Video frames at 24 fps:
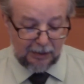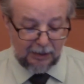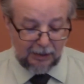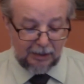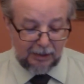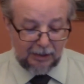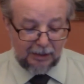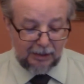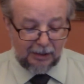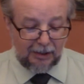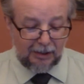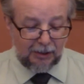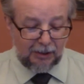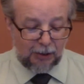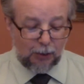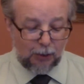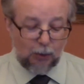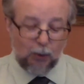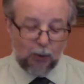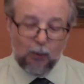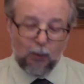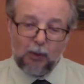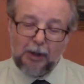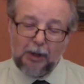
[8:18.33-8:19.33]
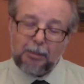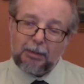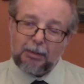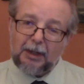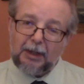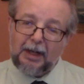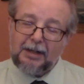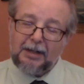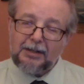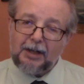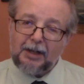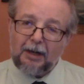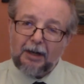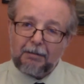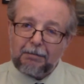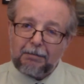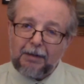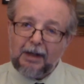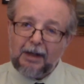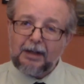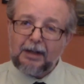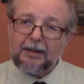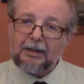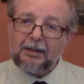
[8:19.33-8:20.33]
is who we place our
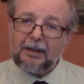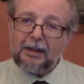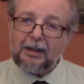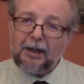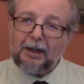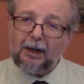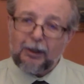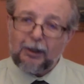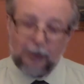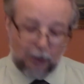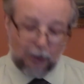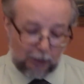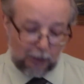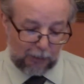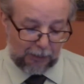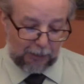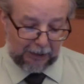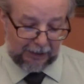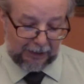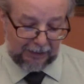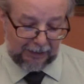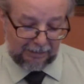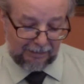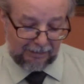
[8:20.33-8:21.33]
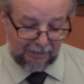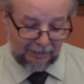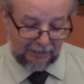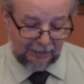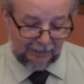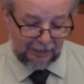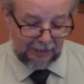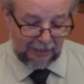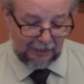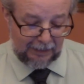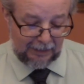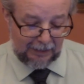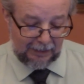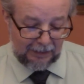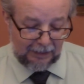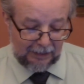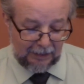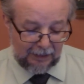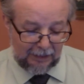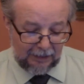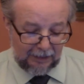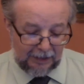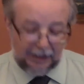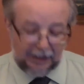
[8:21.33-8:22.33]
faith and our hope in,
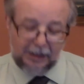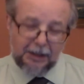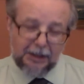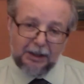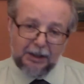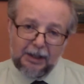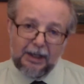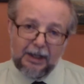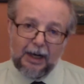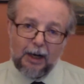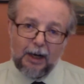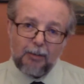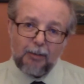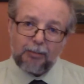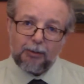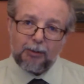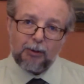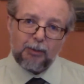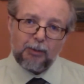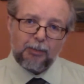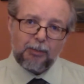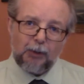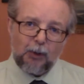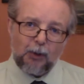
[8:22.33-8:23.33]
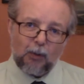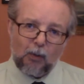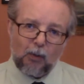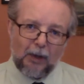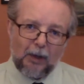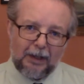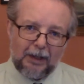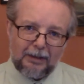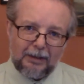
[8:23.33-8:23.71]
the incomparable one.